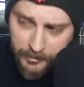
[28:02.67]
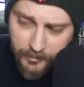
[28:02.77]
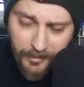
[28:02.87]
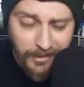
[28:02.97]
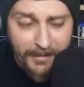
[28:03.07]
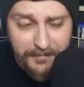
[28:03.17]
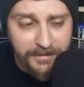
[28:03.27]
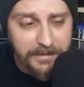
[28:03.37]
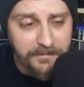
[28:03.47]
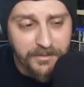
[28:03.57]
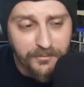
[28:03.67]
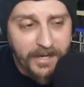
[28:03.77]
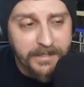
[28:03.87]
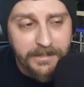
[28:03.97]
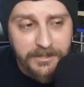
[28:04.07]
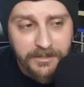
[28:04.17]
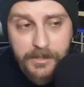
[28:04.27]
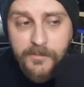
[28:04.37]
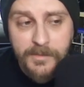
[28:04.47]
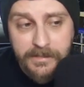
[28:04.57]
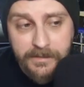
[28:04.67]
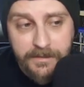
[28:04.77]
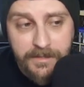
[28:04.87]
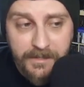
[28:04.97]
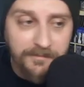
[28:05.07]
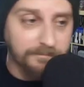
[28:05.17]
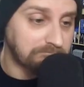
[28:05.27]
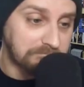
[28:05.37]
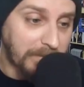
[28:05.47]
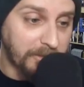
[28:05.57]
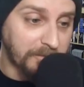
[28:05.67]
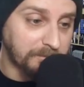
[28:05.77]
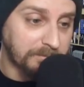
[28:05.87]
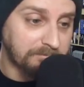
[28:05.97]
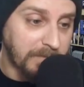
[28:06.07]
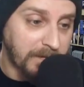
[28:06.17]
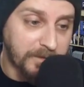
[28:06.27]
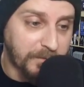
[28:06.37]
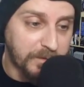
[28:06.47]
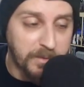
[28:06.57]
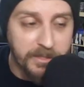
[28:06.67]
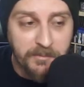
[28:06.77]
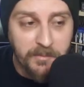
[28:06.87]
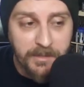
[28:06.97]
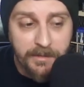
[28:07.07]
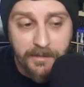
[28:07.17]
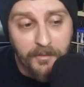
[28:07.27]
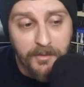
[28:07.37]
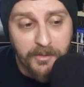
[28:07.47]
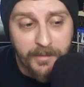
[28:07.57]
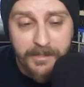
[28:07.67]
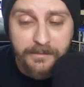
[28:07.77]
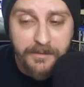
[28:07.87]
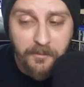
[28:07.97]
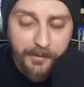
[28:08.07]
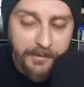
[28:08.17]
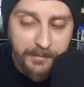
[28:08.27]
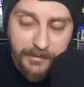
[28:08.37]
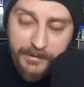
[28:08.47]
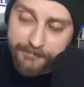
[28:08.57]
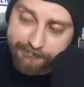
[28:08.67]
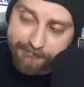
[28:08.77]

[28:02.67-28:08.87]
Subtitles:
well, I'll have to leave this ranking to you because I don't have enough experience with playing it, although you're making me want to play it.